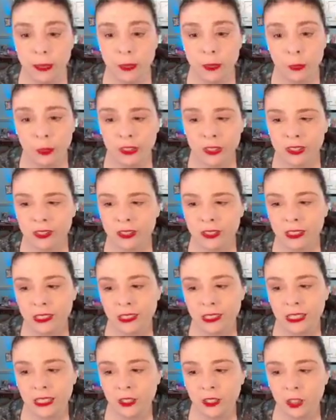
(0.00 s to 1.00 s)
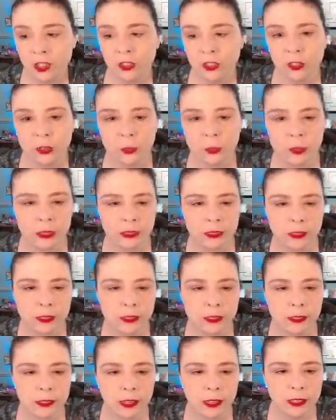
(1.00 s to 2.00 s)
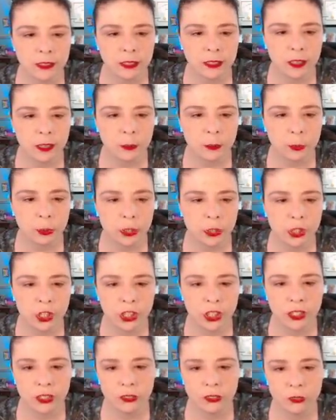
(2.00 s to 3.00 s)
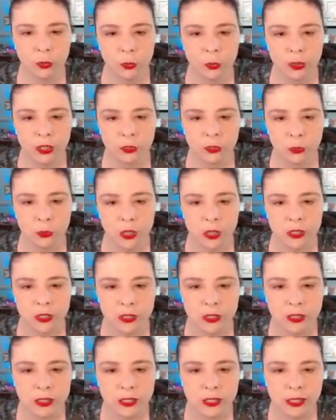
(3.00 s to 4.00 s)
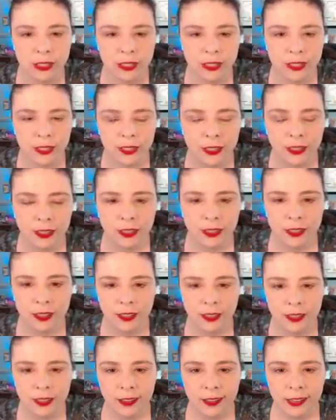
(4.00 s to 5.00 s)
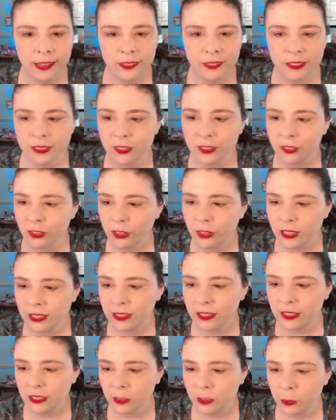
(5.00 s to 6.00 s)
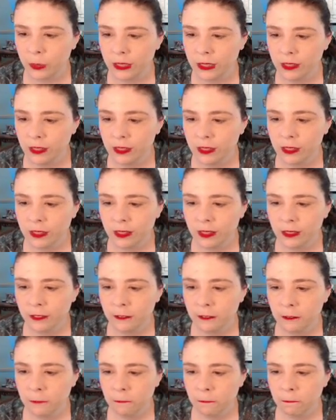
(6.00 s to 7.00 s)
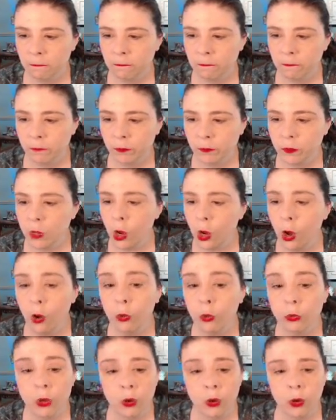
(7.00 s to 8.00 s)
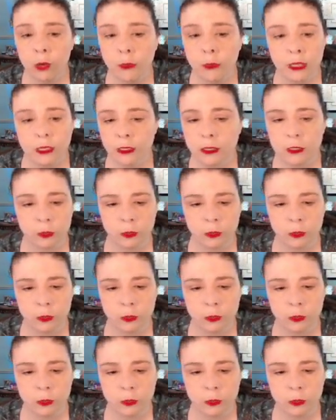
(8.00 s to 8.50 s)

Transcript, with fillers: it wasn't intentional, but it's I, I appreciate it for what it was. And this is a great centerpiece. No, no, I'm not.